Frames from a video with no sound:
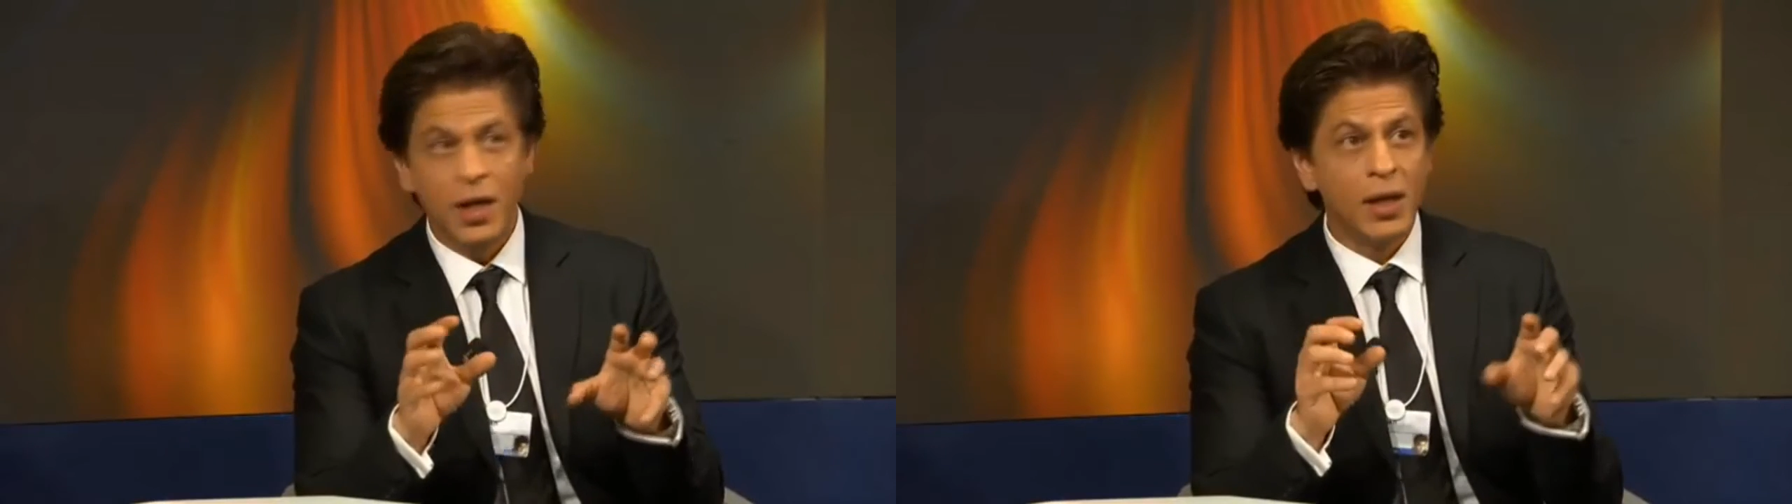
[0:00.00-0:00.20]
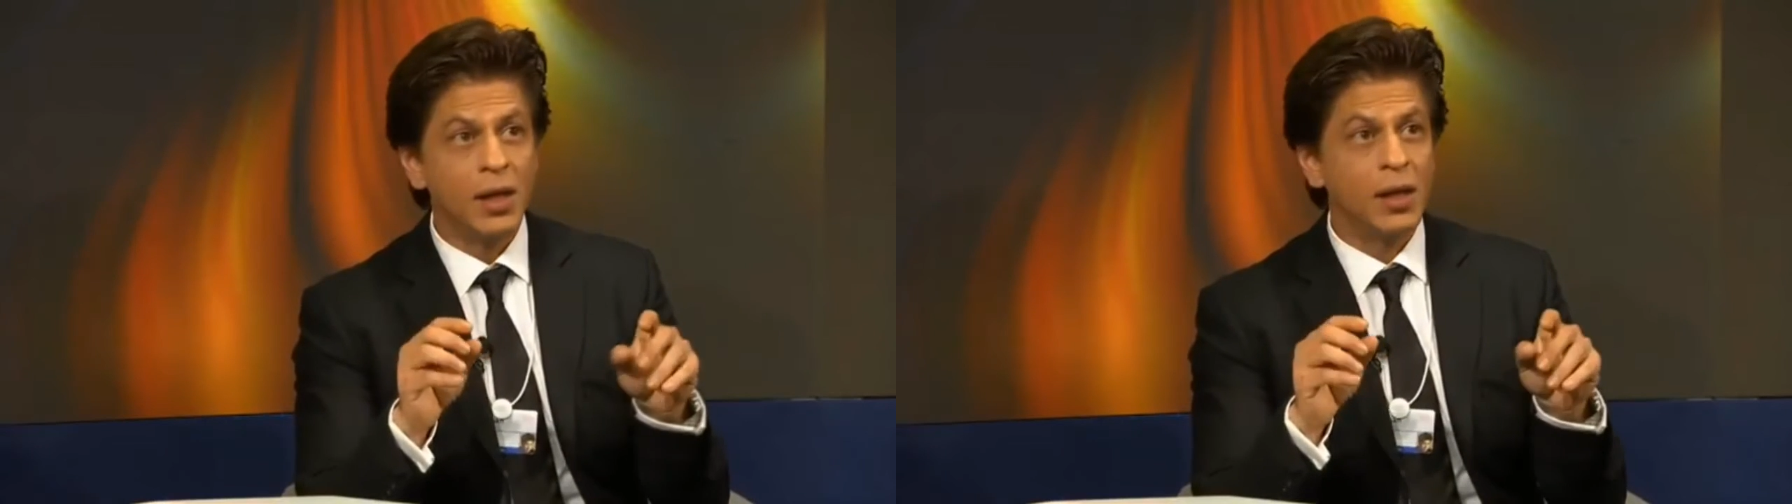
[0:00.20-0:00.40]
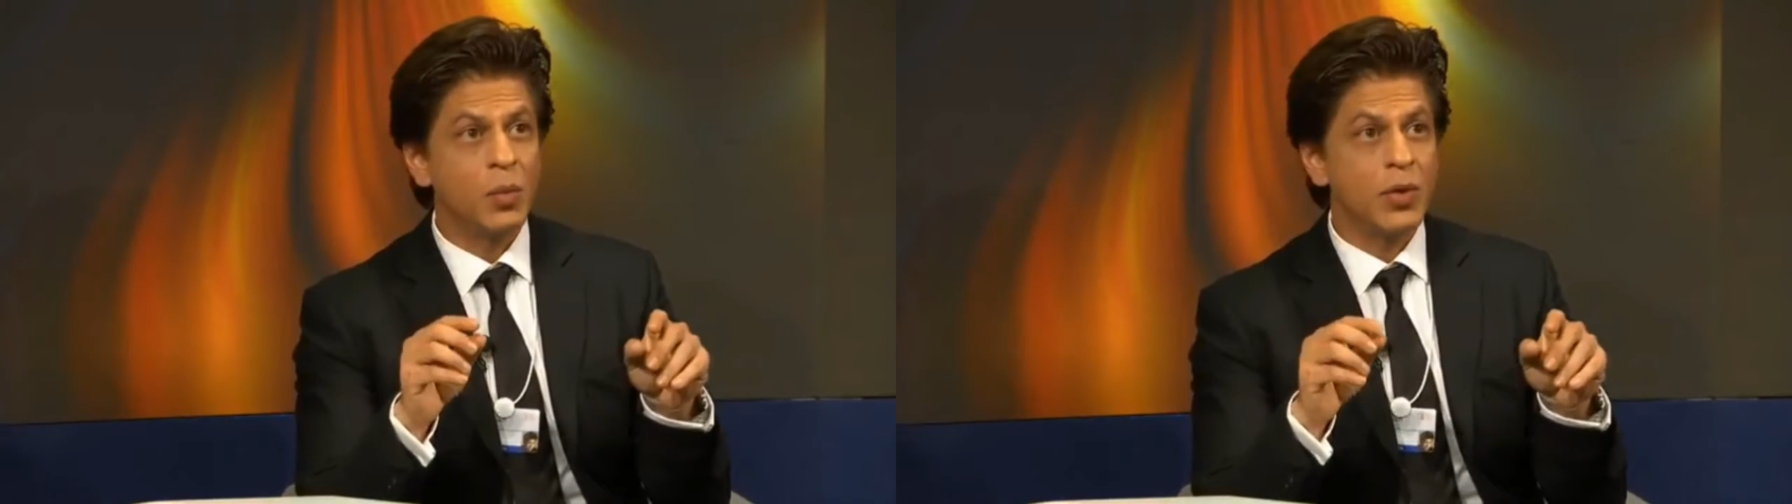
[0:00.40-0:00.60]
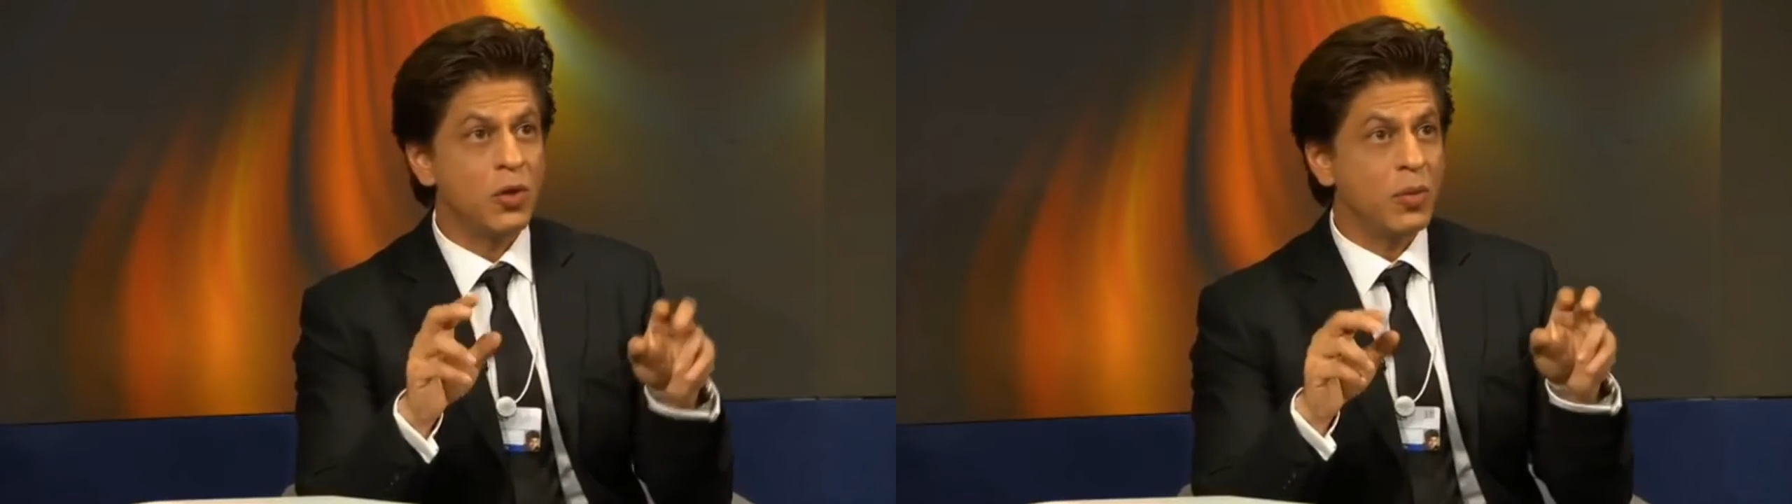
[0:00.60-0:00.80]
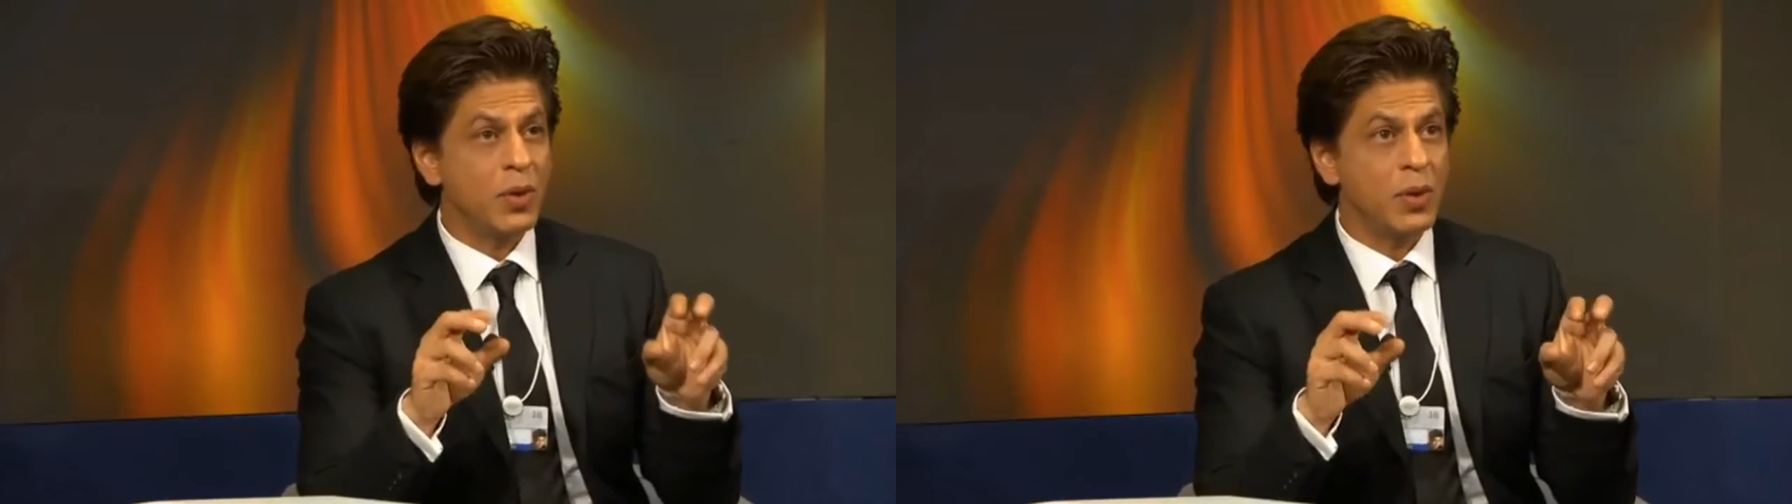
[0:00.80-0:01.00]

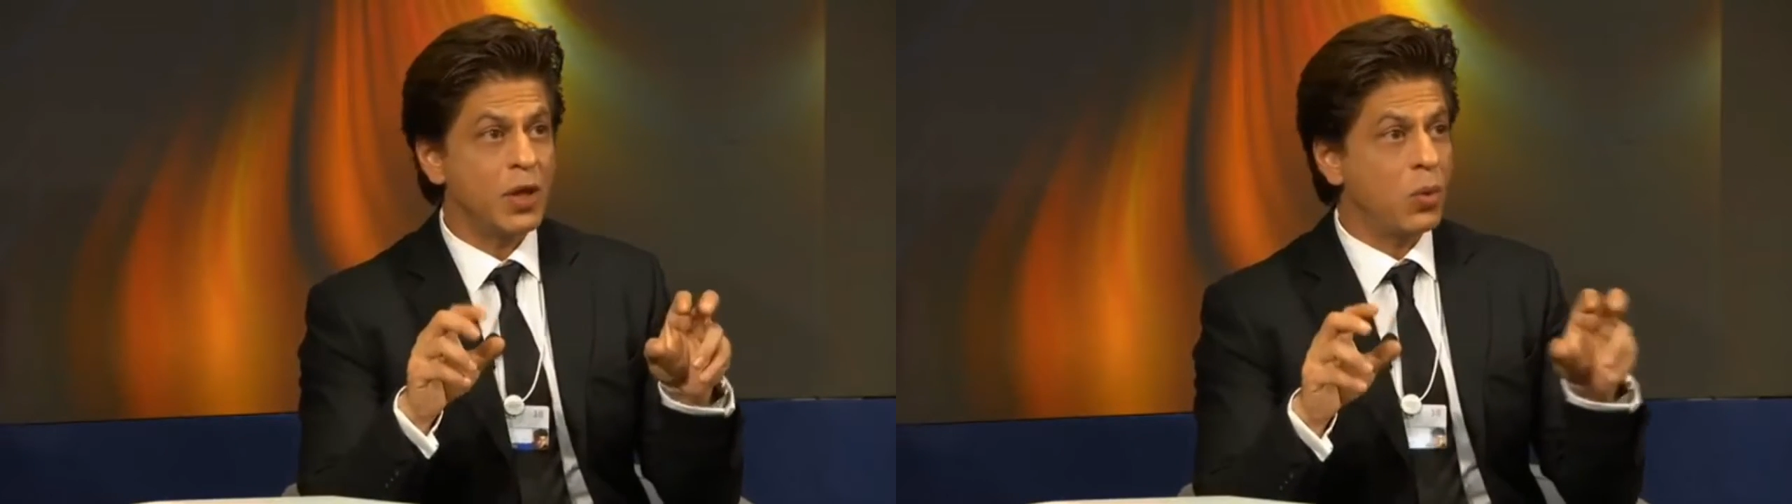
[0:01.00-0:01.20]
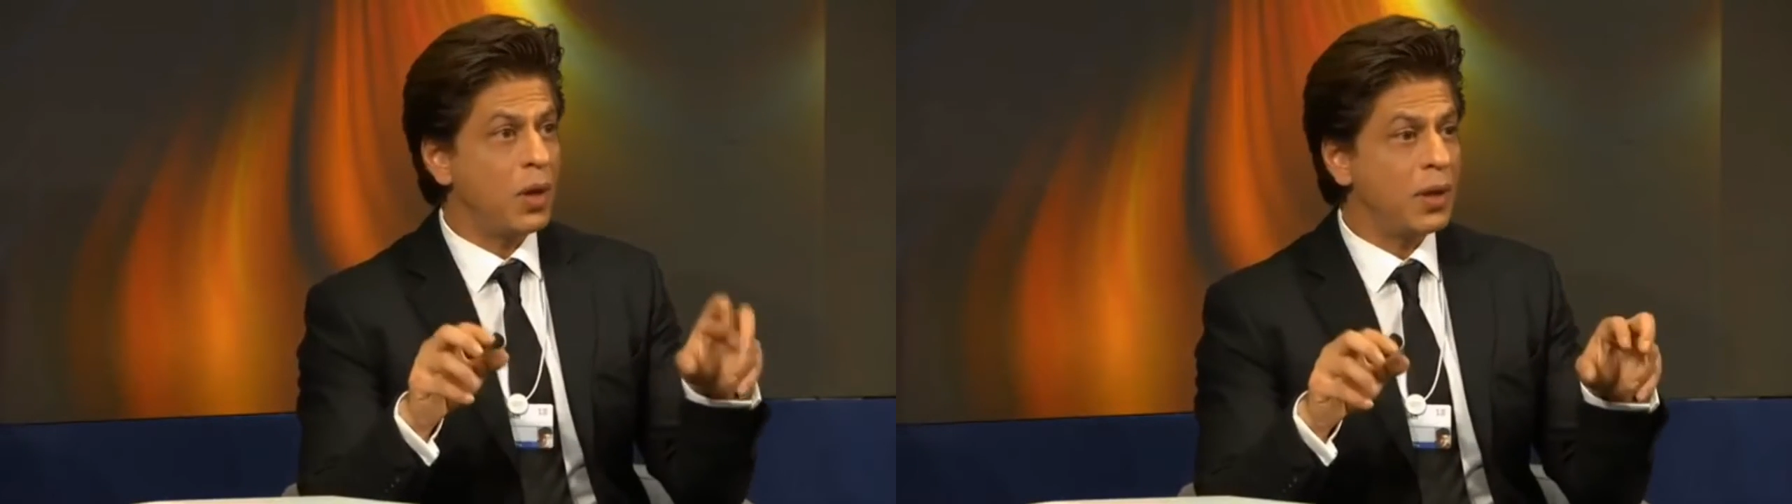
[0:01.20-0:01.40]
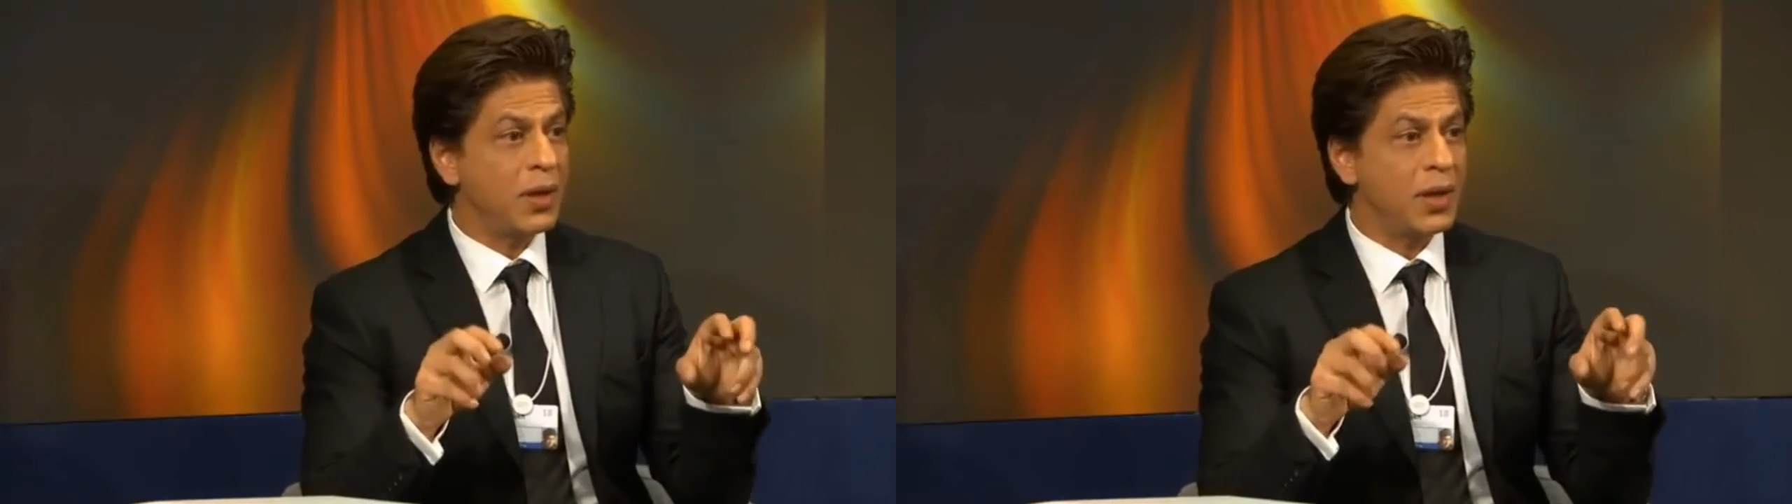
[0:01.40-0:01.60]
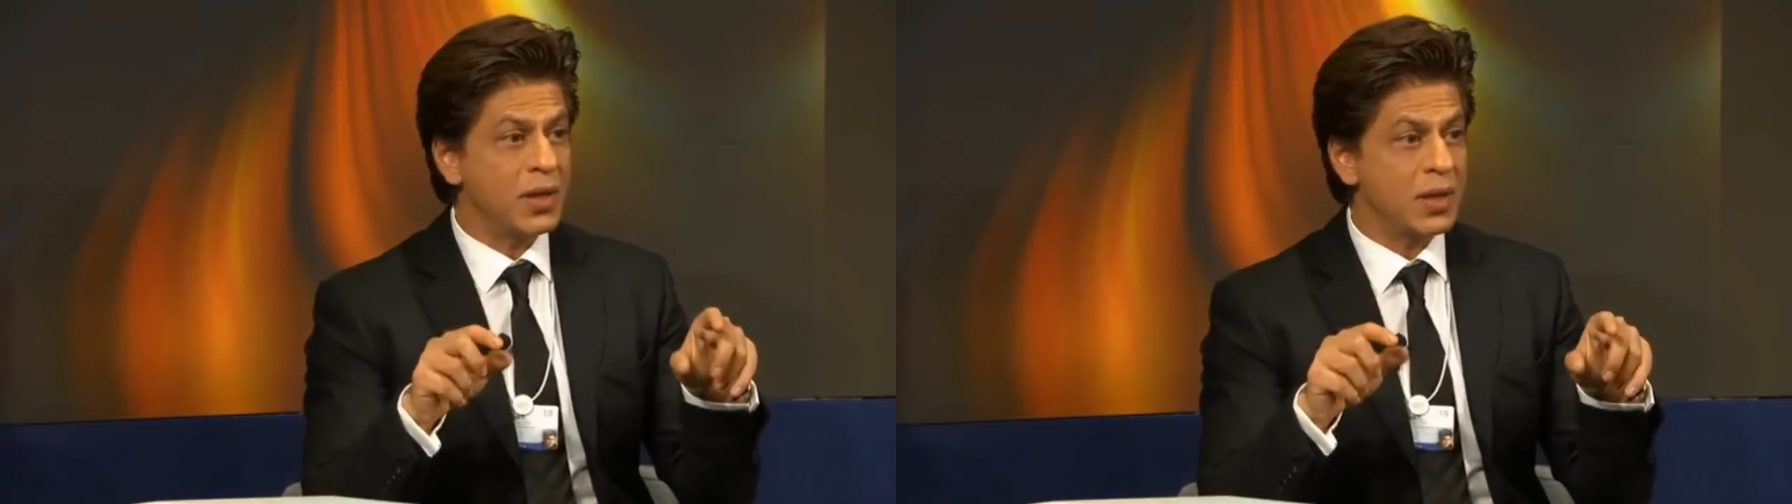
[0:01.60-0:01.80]
Equality